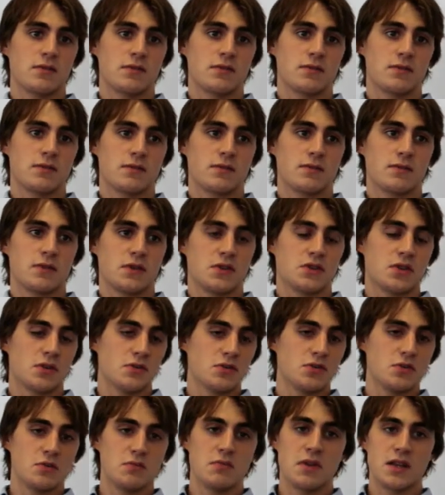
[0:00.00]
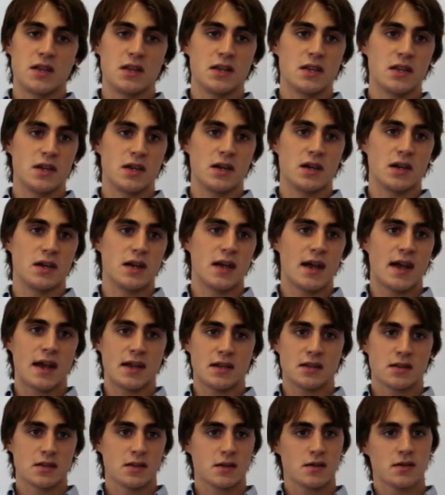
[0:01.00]
of social
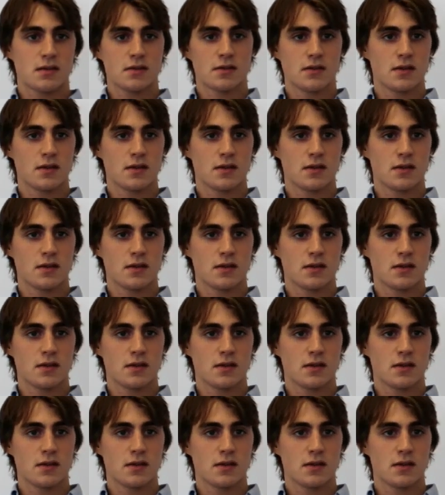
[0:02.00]
media-esque